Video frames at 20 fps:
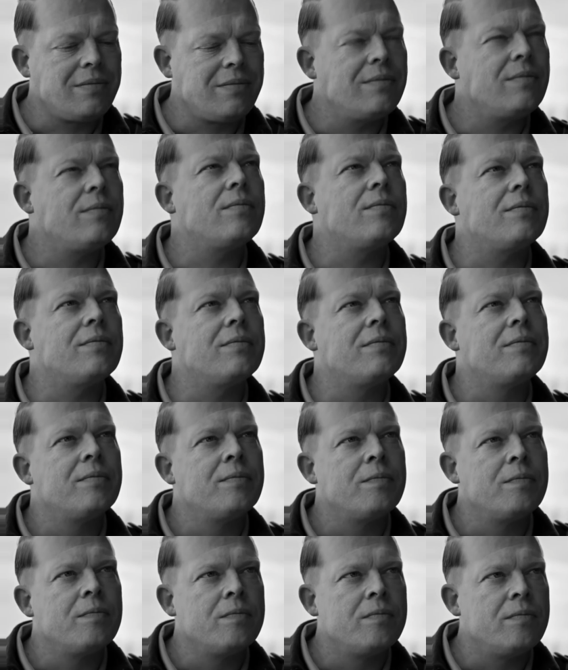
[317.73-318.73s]
No one
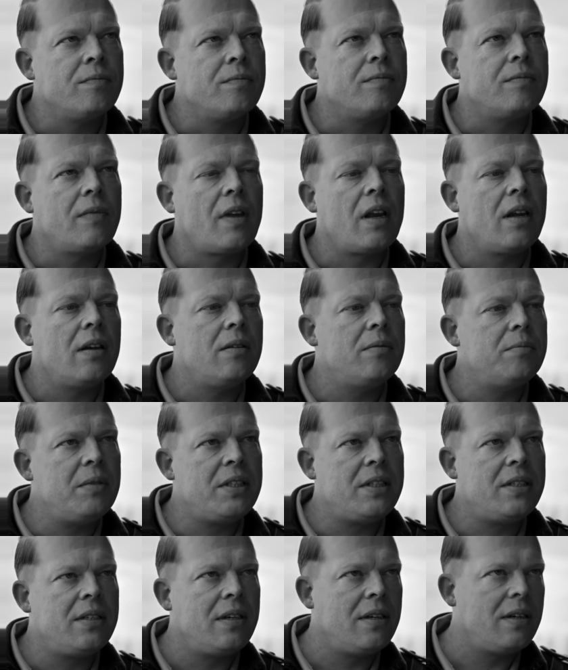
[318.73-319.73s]
can deal with the
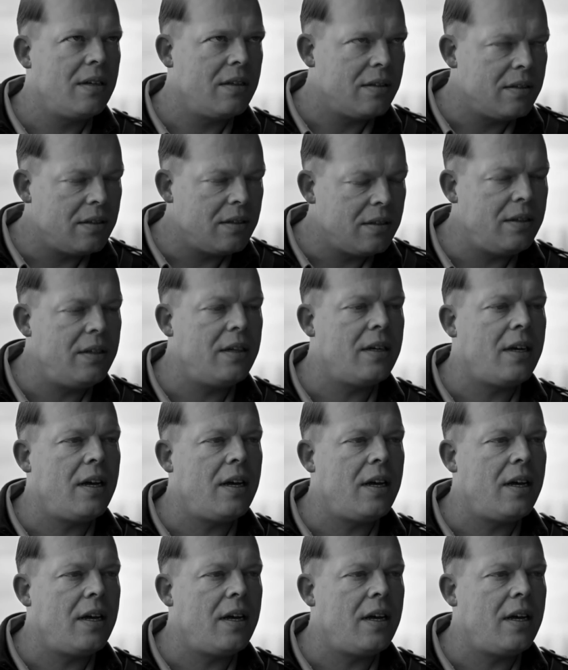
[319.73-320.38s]
prisoners without him.